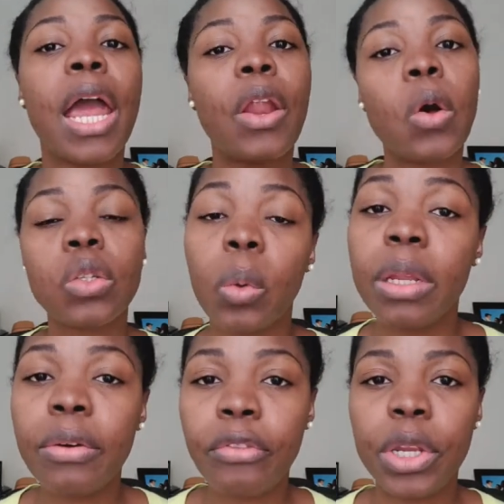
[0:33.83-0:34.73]
And also
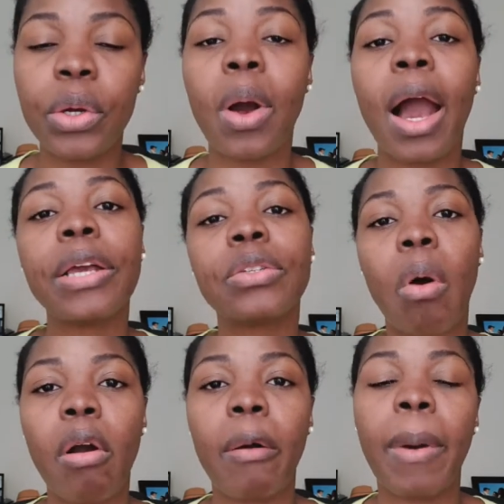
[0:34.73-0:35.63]
in the video, I
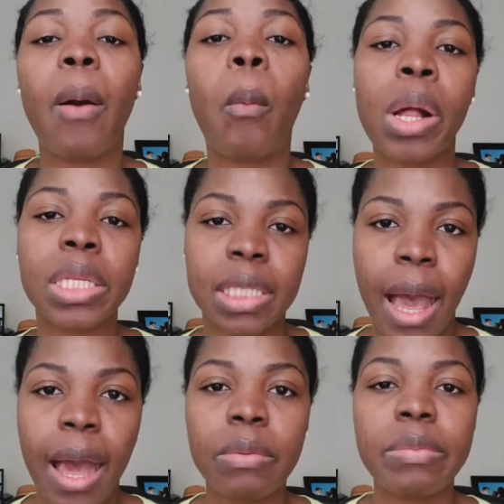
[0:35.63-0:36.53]
talk about what's
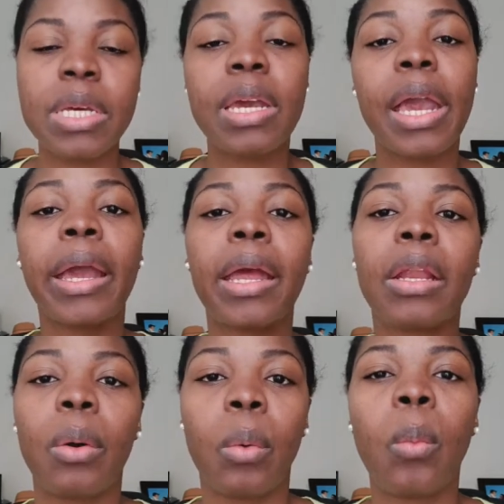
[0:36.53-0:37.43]
Atomy
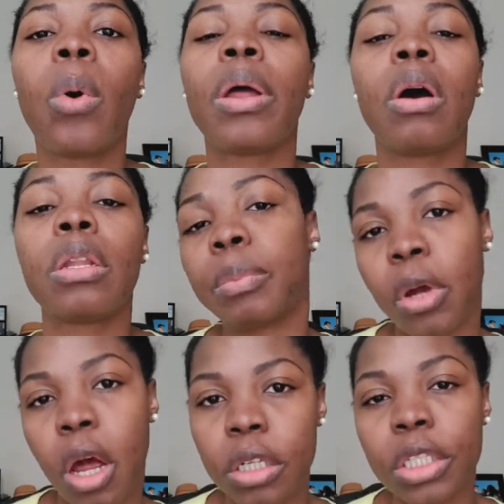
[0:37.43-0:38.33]
and what other
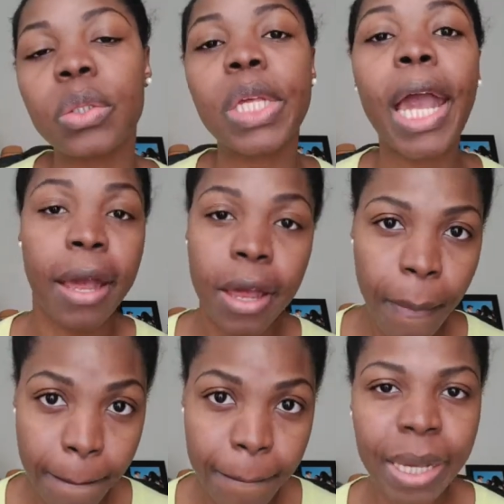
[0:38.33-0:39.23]
products do they
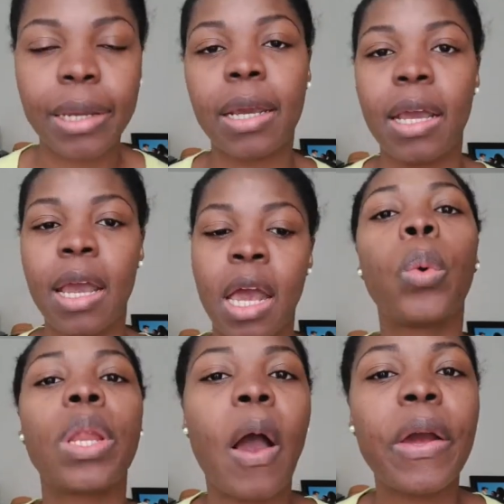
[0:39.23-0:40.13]
make.
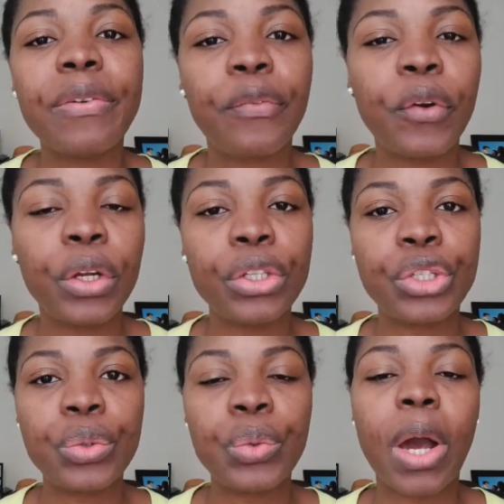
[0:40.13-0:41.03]
Without any further
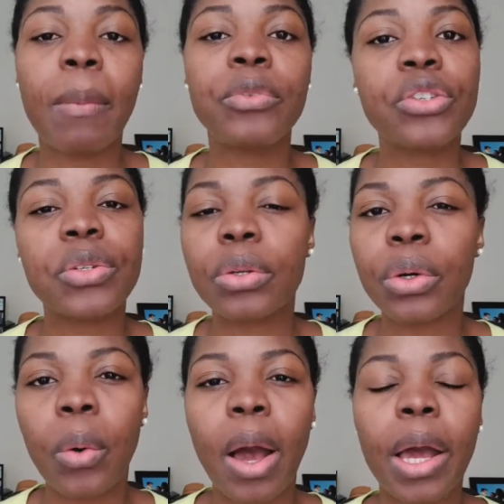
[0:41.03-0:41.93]
ado, I'm just
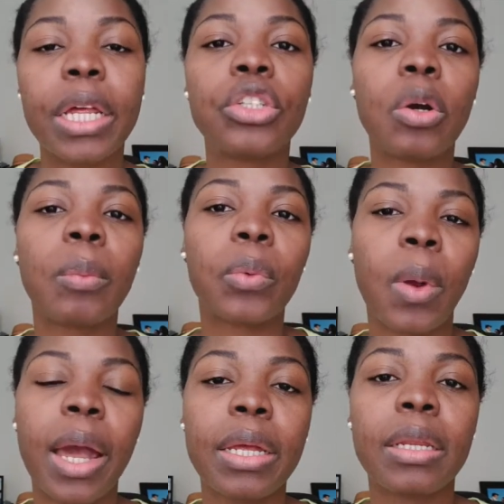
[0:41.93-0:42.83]
gonna go ahead and jump
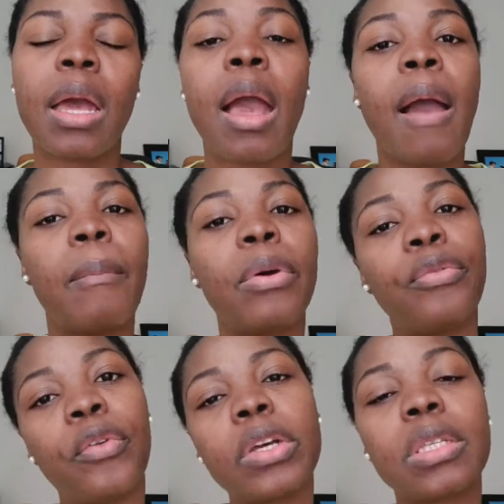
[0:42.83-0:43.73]
right in. But
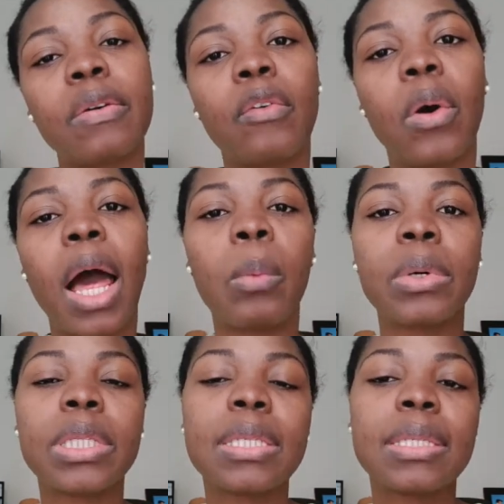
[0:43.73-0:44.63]
first of all, I
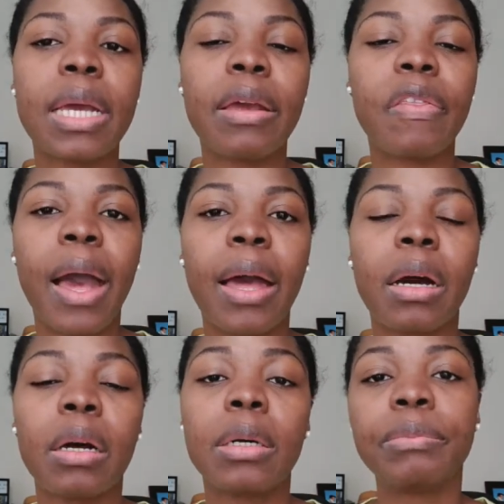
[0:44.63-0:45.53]
want to say that
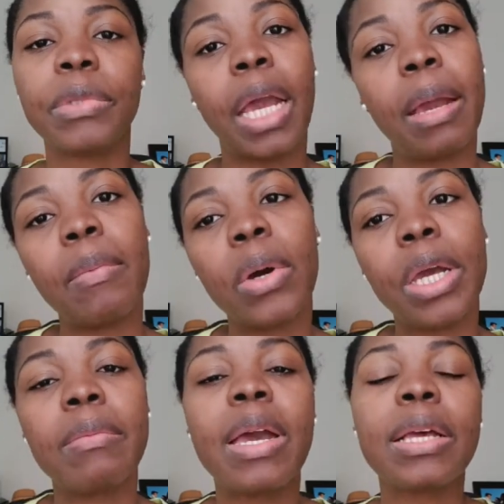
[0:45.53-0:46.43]

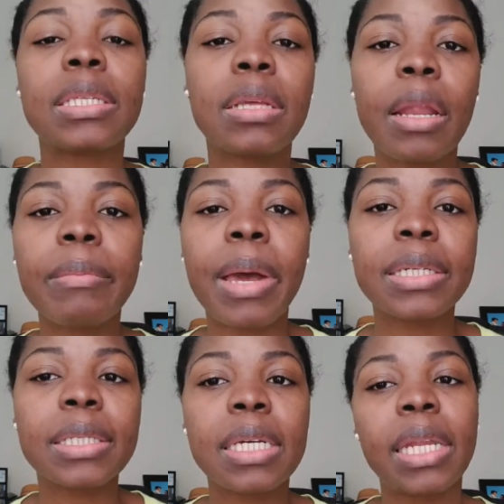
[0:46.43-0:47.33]
HemoHim is not a
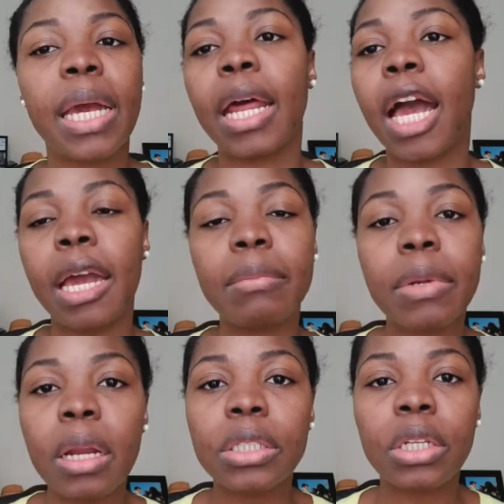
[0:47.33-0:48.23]
medicine and I am
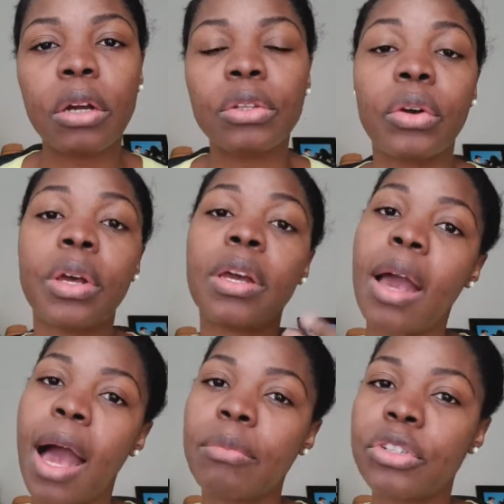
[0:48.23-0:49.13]
not a doctor.
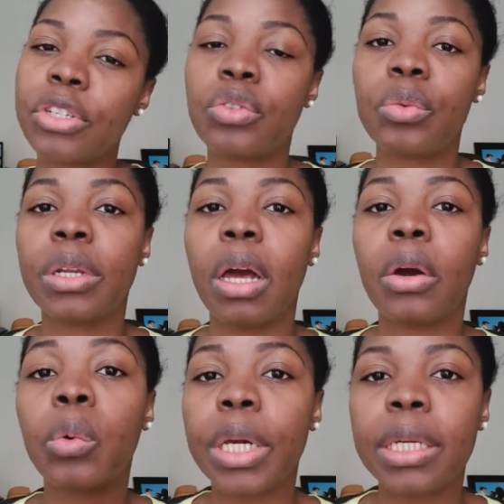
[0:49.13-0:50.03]
I'm just doing a
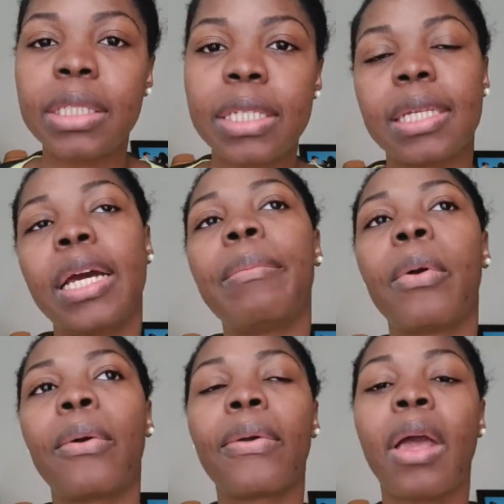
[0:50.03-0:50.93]
quick
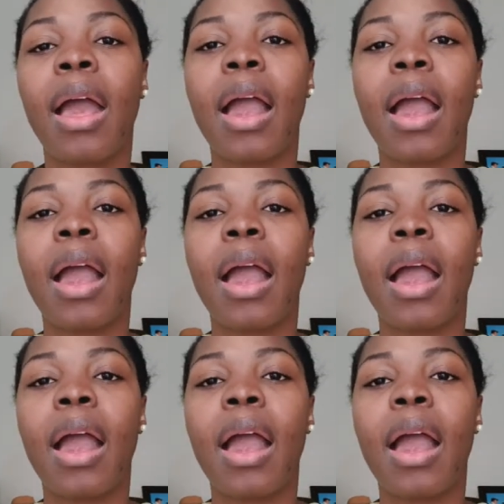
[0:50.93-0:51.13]
disclaimer.